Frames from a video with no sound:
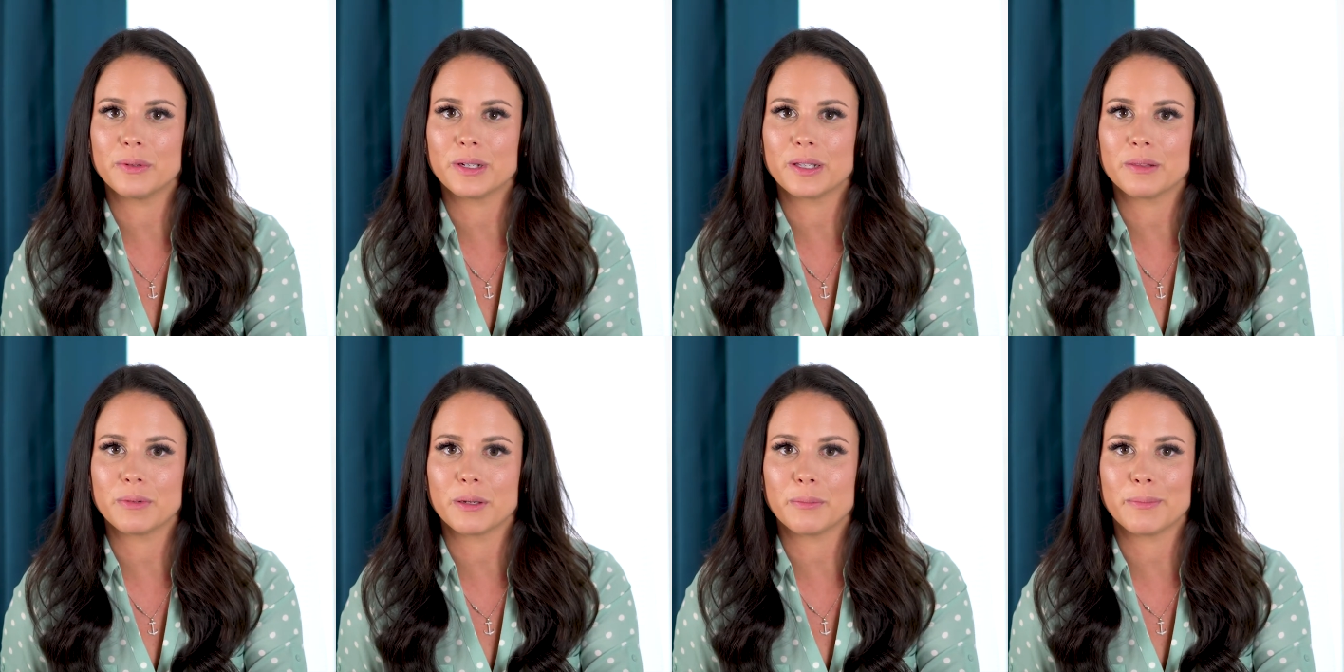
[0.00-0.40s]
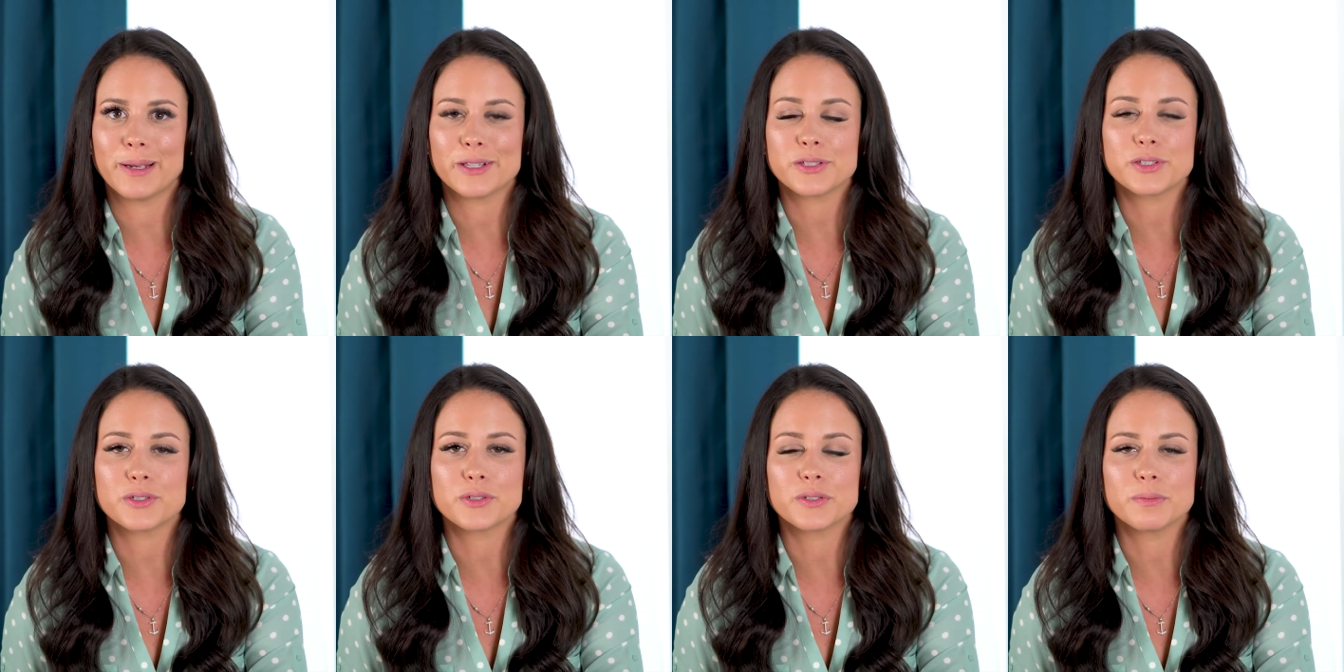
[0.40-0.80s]
with my
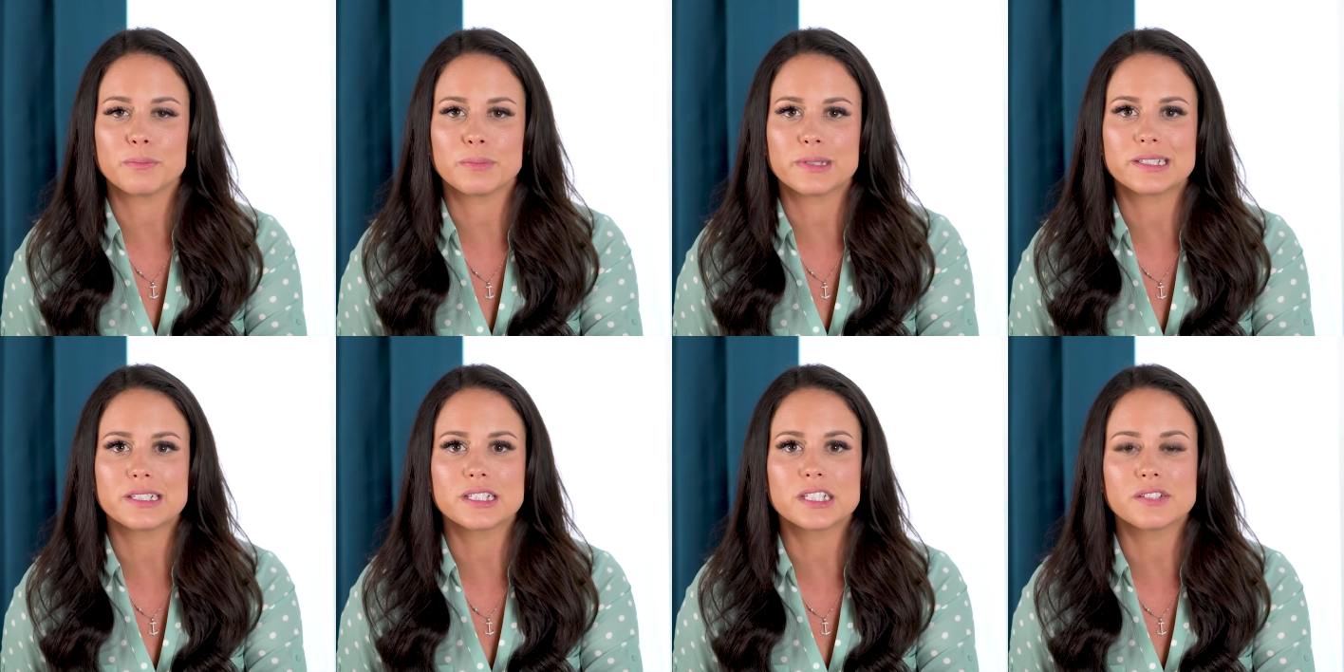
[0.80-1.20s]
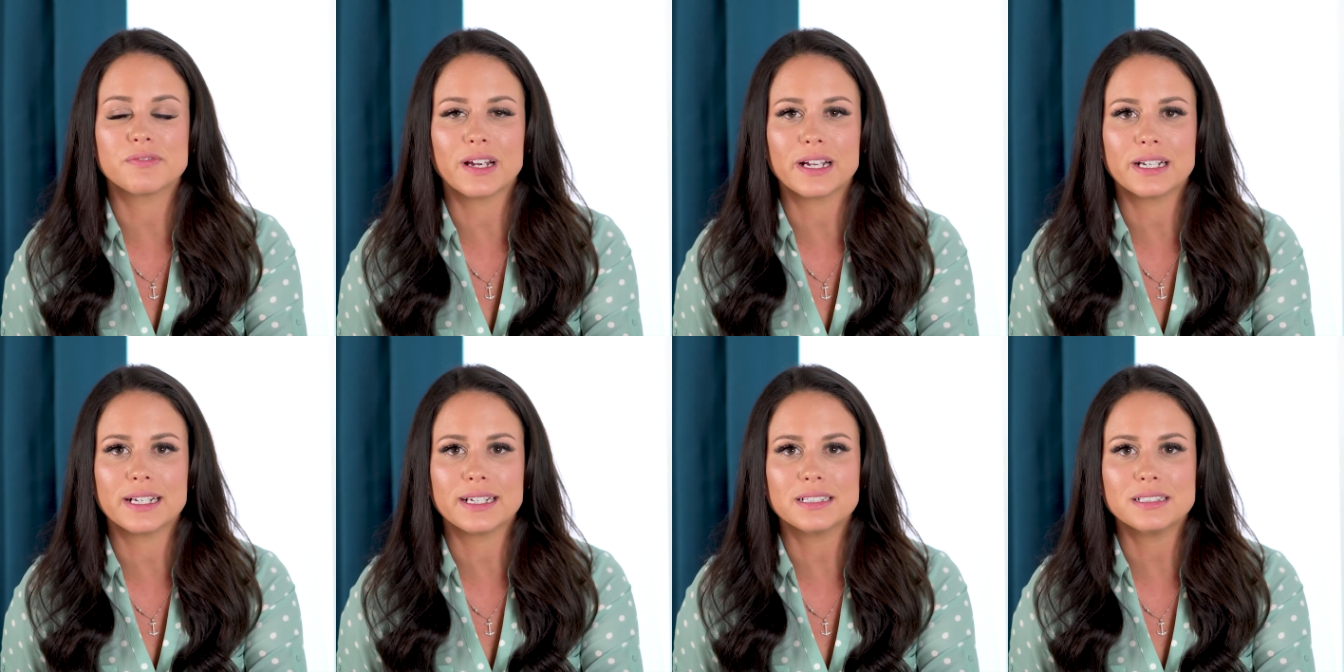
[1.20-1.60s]
master's in business
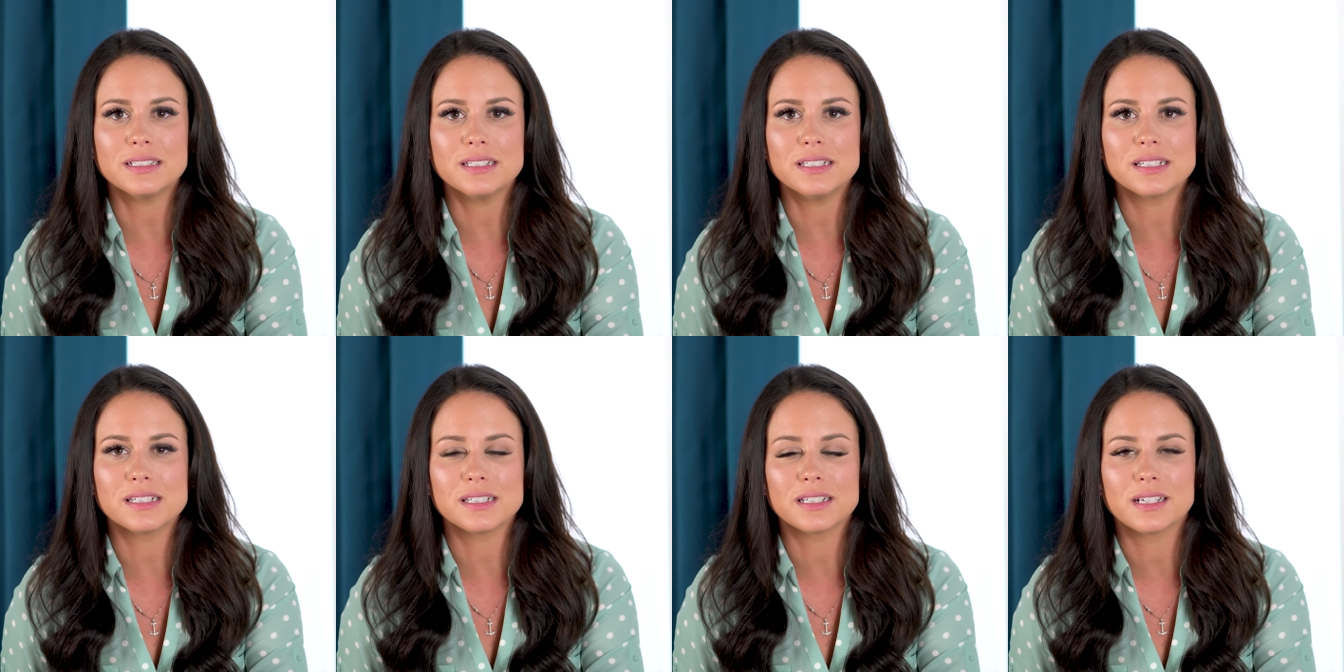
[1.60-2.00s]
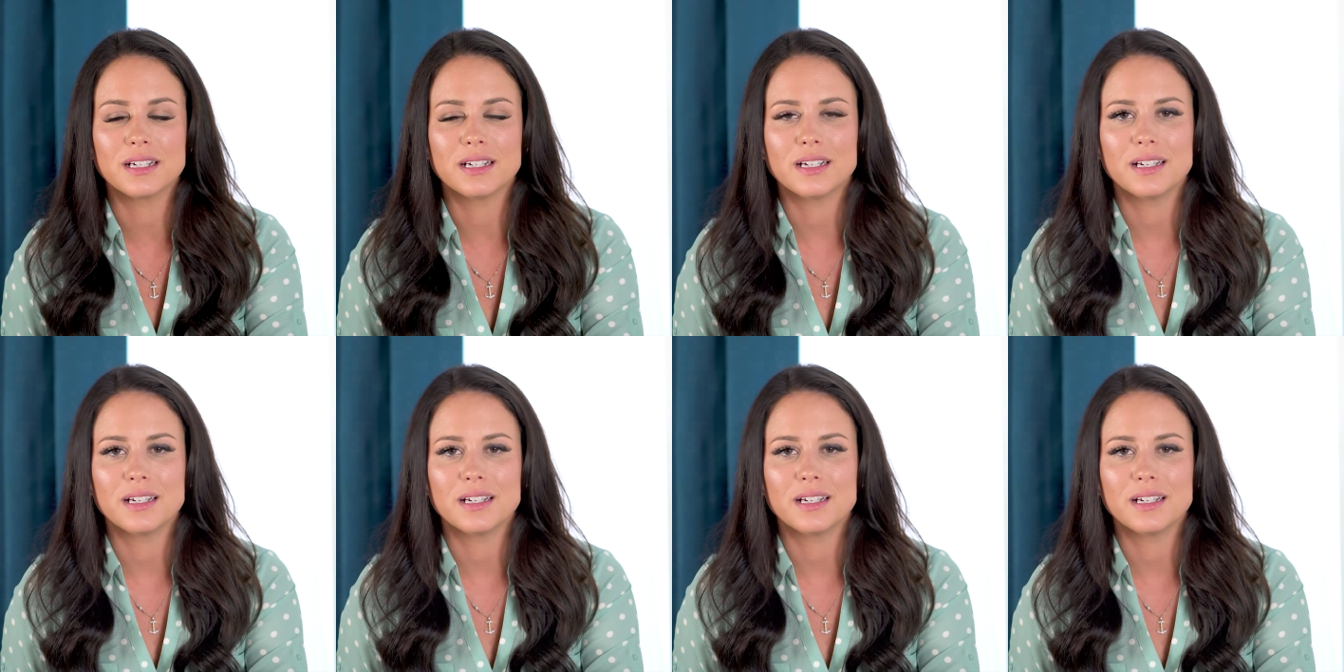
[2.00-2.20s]
finance.